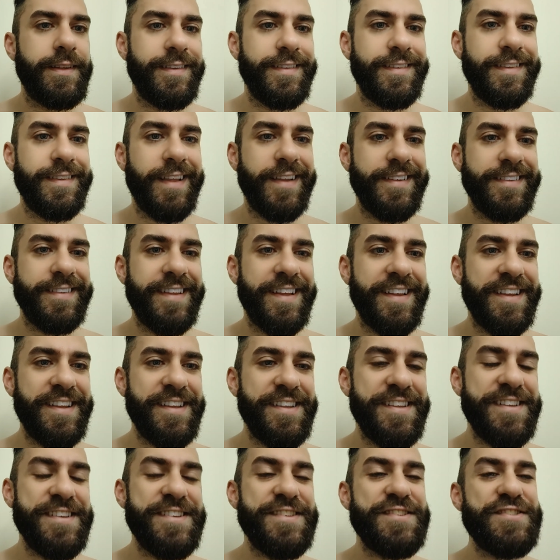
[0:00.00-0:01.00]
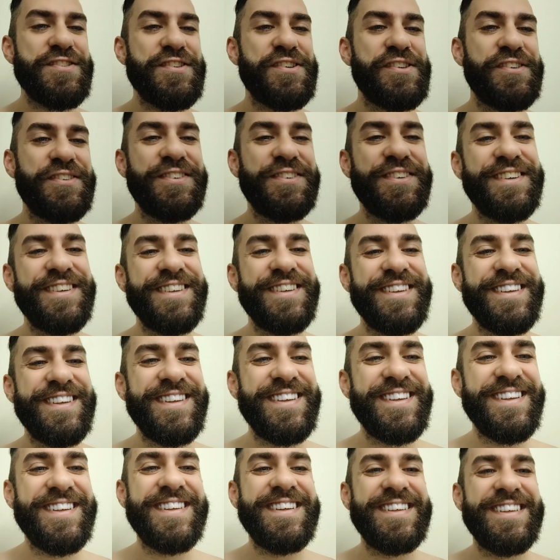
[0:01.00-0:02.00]
leg day, so
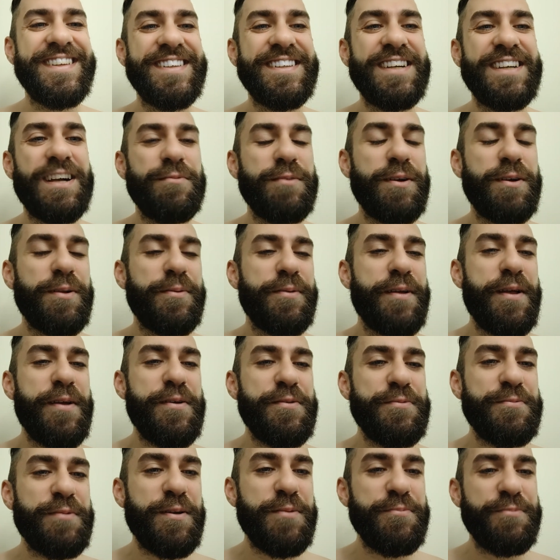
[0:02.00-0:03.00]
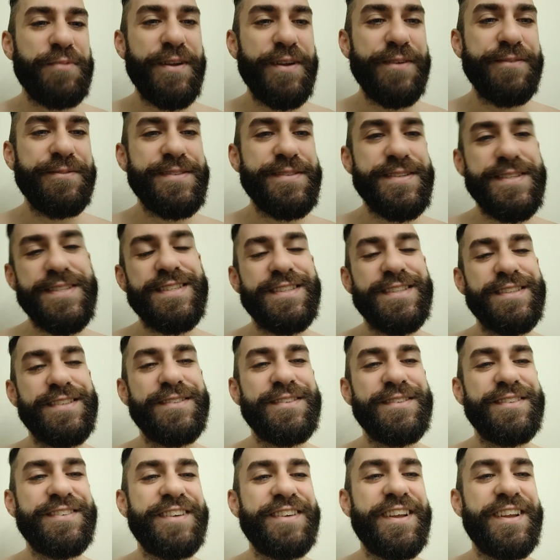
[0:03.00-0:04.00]
I'm gonna have my breakfast,
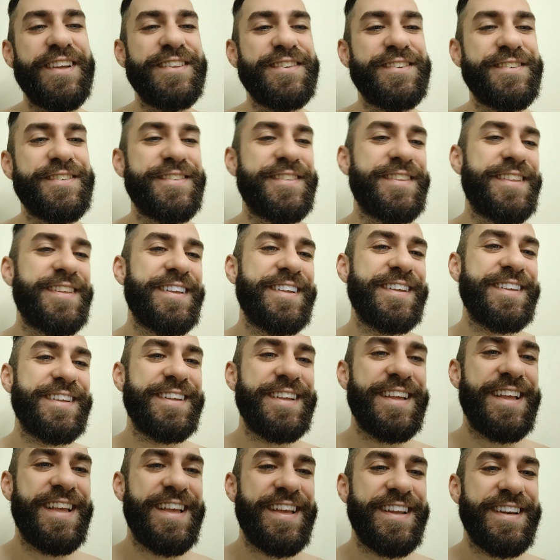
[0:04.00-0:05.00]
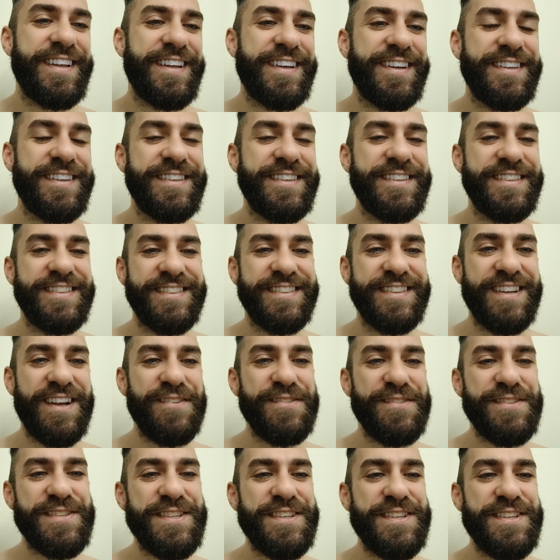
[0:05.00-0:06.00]
the regular thing, and
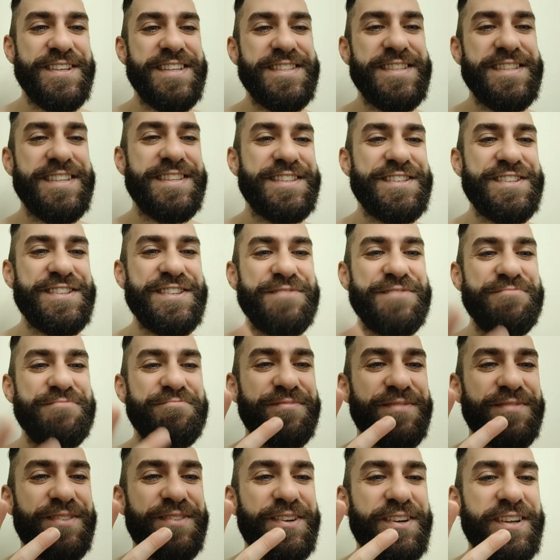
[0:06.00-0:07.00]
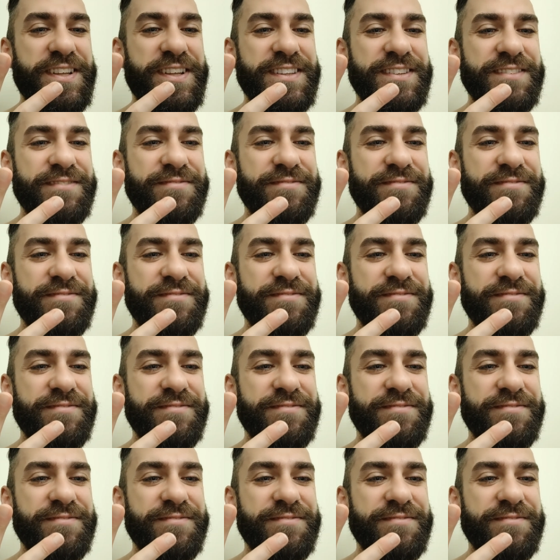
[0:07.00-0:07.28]
I'll see you guys at the gym. All right.